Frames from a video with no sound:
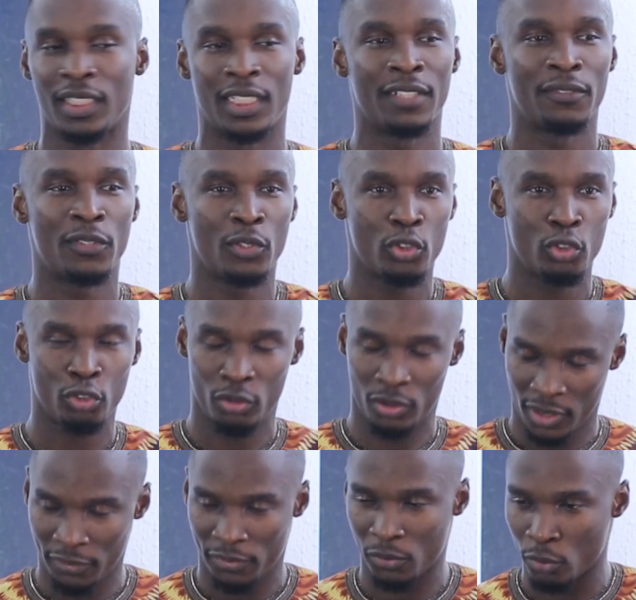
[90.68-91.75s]

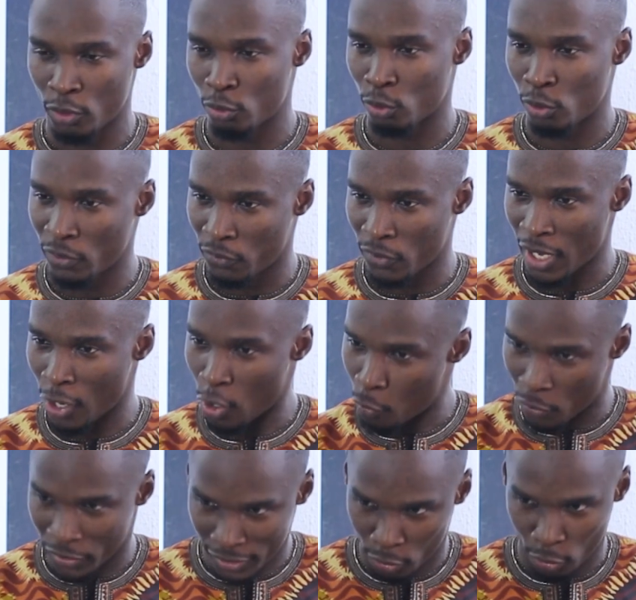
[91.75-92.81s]
Even if you want to look for
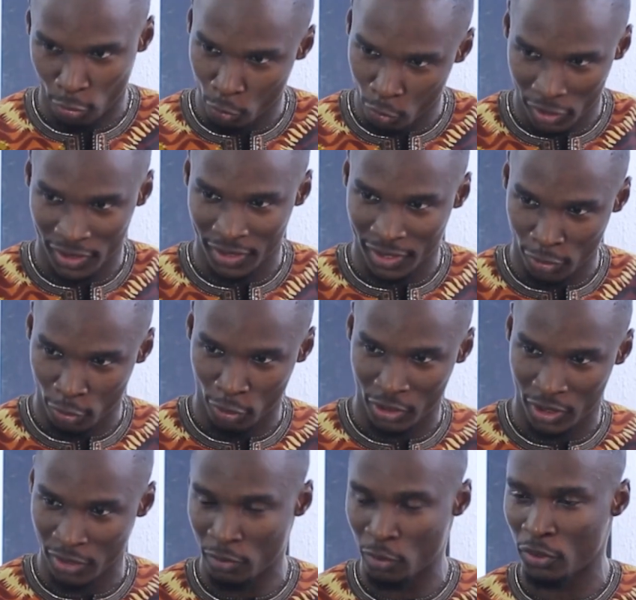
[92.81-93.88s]
accommodation only in
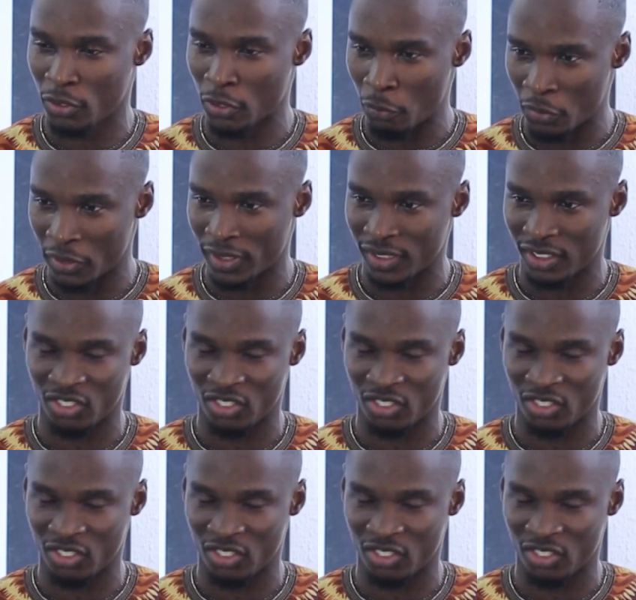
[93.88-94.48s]
Lagos, even with your money,